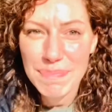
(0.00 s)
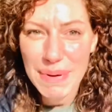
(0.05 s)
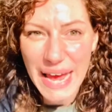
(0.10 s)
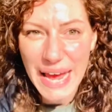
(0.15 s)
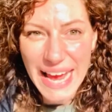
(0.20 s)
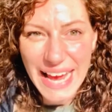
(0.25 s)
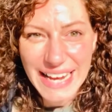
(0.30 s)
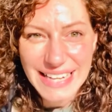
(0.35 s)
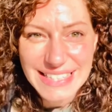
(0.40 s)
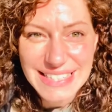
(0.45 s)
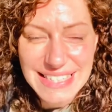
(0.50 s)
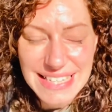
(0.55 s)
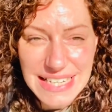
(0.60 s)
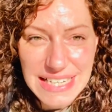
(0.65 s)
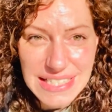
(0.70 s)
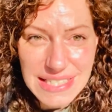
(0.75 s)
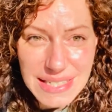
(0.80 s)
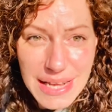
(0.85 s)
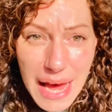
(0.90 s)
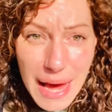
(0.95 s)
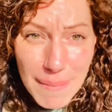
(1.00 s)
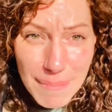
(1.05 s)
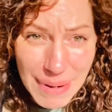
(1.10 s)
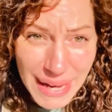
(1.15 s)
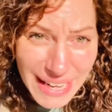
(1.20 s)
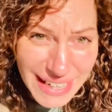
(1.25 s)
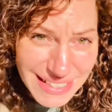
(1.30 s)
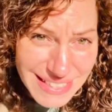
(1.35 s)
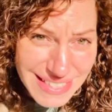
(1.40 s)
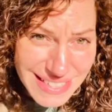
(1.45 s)
pansies.
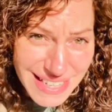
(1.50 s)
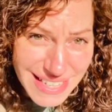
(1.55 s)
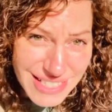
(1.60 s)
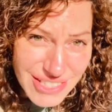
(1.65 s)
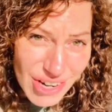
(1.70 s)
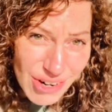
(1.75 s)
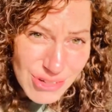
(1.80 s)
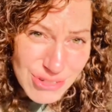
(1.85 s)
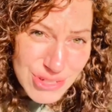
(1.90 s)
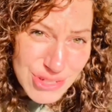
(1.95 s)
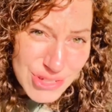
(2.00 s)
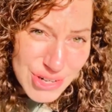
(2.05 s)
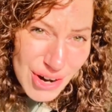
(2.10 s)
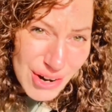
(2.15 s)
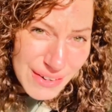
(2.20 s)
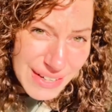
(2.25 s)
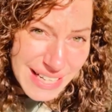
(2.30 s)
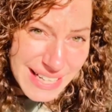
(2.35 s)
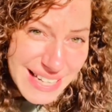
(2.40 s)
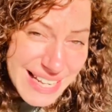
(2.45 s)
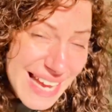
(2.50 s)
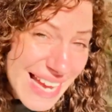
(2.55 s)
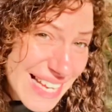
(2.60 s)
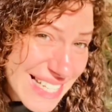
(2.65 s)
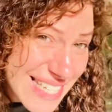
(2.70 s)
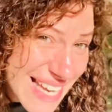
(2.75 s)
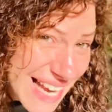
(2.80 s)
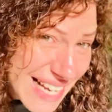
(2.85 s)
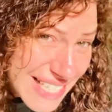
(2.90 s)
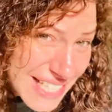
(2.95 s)
Pansies are started
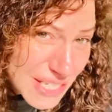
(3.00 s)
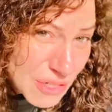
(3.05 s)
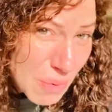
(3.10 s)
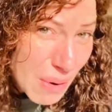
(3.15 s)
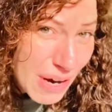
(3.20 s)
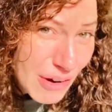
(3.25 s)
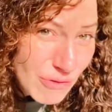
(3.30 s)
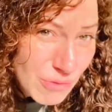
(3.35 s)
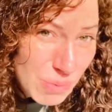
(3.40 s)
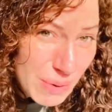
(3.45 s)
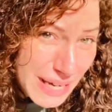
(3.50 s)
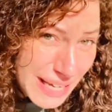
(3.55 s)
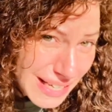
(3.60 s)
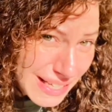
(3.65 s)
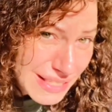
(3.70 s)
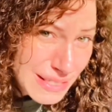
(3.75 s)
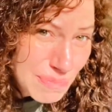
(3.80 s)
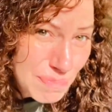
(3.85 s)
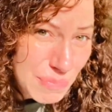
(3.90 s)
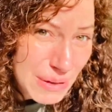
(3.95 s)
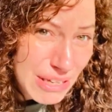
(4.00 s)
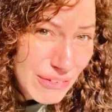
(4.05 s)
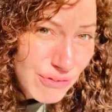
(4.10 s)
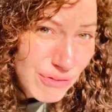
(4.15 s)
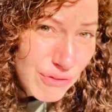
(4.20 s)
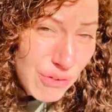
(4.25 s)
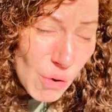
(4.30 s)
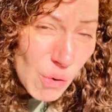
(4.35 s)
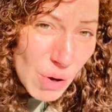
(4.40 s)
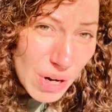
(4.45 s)
10 to 12 weeks
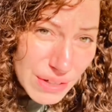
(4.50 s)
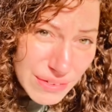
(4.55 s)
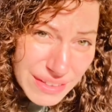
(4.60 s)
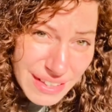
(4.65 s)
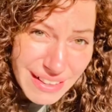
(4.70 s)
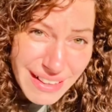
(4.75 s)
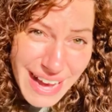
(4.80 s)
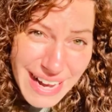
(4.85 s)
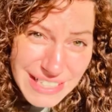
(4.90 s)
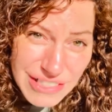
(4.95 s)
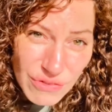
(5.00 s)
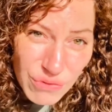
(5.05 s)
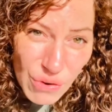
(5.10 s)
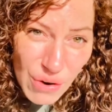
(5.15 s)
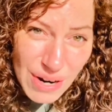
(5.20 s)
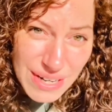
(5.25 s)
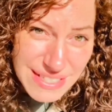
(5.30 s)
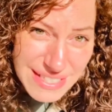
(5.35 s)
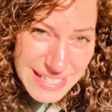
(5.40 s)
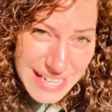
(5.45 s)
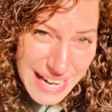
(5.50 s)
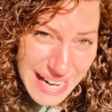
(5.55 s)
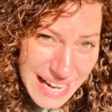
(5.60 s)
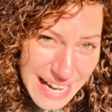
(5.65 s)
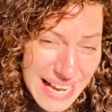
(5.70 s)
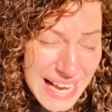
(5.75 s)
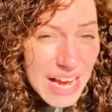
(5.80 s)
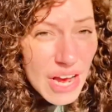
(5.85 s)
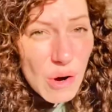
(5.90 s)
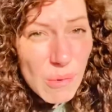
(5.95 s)
before the last frost
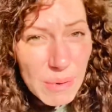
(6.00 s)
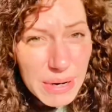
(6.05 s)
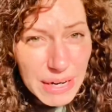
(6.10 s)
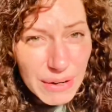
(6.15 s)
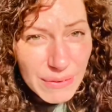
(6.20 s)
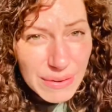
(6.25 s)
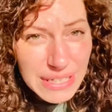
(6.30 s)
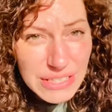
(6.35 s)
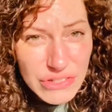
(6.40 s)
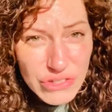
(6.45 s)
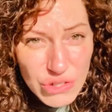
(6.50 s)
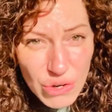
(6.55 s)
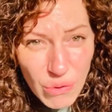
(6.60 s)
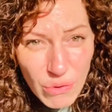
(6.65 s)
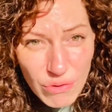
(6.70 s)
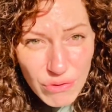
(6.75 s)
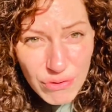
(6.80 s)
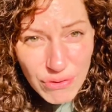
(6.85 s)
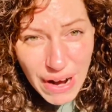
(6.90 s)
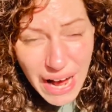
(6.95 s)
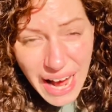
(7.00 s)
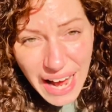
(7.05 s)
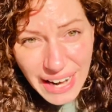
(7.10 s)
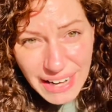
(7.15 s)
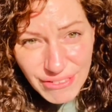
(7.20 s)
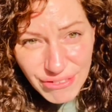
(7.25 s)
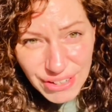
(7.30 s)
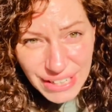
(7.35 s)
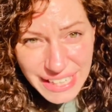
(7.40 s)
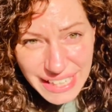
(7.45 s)
date. We are in zone
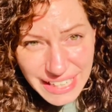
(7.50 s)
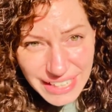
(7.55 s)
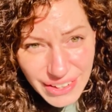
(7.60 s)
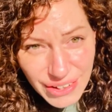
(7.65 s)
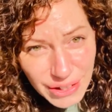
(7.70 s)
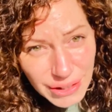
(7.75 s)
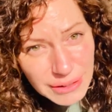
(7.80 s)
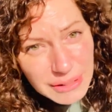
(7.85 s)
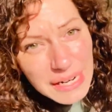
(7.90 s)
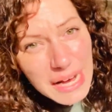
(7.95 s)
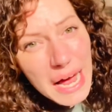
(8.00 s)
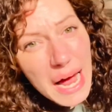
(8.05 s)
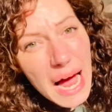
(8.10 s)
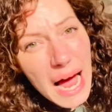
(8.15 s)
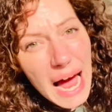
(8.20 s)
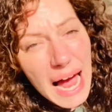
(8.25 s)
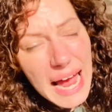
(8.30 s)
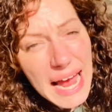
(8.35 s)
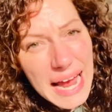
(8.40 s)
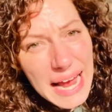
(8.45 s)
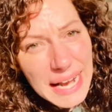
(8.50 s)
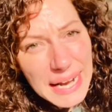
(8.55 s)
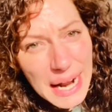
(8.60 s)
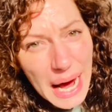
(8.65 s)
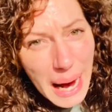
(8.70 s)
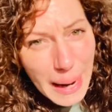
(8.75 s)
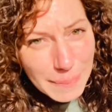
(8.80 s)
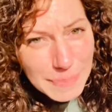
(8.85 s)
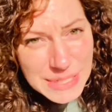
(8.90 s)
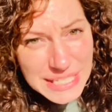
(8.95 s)
5 here in
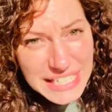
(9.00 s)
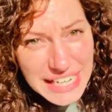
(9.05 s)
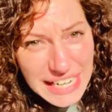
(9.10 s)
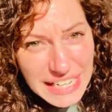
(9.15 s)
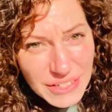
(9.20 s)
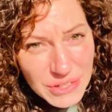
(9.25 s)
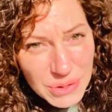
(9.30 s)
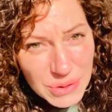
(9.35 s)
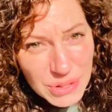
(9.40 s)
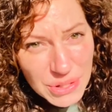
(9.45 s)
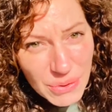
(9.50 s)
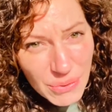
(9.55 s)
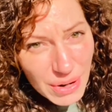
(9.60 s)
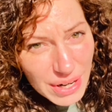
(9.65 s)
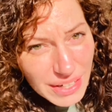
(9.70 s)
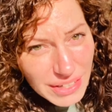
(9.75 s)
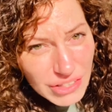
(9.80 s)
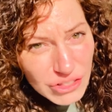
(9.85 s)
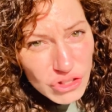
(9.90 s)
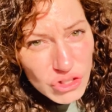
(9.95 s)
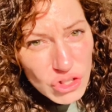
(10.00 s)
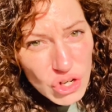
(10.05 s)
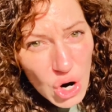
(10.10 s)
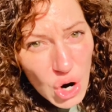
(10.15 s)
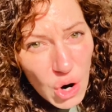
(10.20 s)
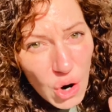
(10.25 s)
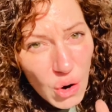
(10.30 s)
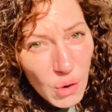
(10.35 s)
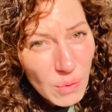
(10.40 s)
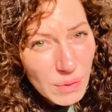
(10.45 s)
upstate New York,
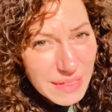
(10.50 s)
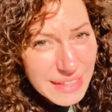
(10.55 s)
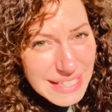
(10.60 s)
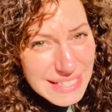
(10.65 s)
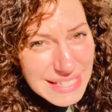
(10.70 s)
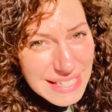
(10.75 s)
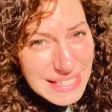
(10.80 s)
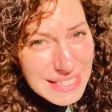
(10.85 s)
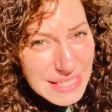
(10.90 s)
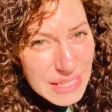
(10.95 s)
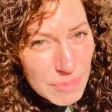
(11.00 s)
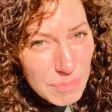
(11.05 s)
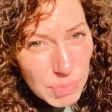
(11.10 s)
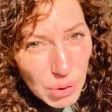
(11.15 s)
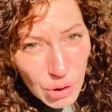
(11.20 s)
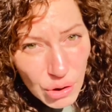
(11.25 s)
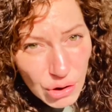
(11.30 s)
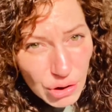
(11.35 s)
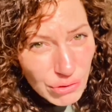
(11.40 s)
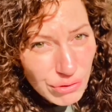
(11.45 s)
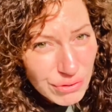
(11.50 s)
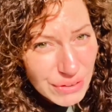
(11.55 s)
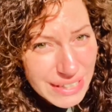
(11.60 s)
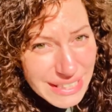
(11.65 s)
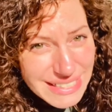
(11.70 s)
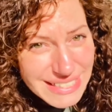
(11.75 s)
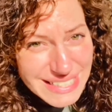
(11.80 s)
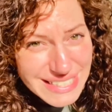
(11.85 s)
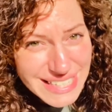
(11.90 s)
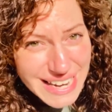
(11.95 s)
so this is the
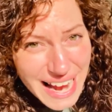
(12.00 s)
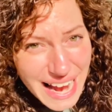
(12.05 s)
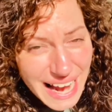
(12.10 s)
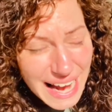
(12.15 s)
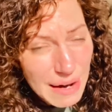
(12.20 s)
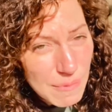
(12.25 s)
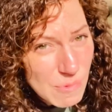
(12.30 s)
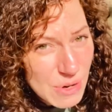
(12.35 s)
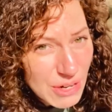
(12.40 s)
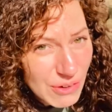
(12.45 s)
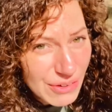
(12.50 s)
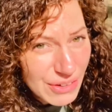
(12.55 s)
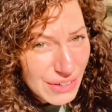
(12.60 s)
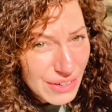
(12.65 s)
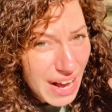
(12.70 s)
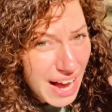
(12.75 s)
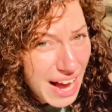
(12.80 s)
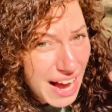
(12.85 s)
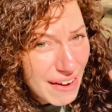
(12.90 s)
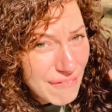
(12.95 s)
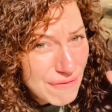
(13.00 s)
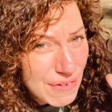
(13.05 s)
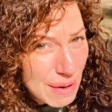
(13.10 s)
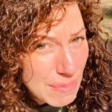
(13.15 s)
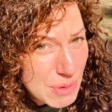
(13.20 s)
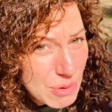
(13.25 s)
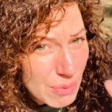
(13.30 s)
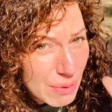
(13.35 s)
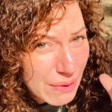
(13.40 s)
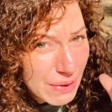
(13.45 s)
perfect time. We are
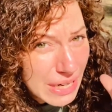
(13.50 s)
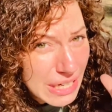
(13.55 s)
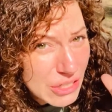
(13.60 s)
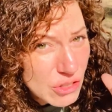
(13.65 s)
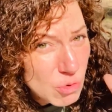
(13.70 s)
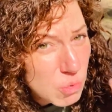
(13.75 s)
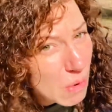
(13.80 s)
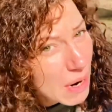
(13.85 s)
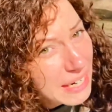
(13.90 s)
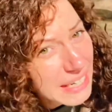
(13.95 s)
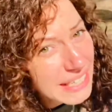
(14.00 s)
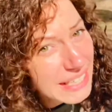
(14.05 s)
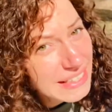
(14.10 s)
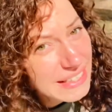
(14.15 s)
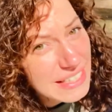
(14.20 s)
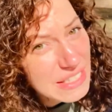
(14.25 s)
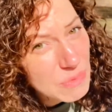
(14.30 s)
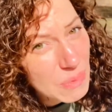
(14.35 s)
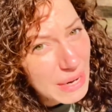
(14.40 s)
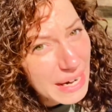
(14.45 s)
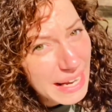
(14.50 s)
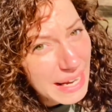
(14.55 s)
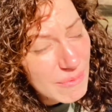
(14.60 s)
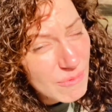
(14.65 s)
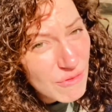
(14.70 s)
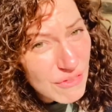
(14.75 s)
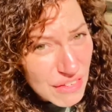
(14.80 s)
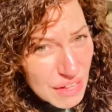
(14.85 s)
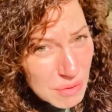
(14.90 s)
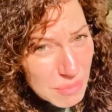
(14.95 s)
February 20th is when I
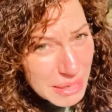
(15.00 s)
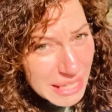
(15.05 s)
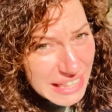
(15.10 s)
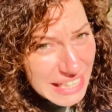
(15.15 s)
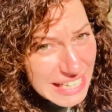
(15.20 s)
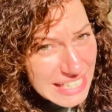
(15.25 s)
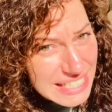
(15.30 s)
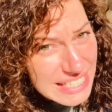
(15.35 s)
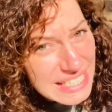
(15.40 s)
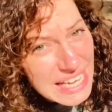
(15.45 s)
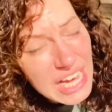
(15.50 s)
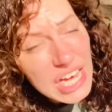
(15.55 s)
am filming this.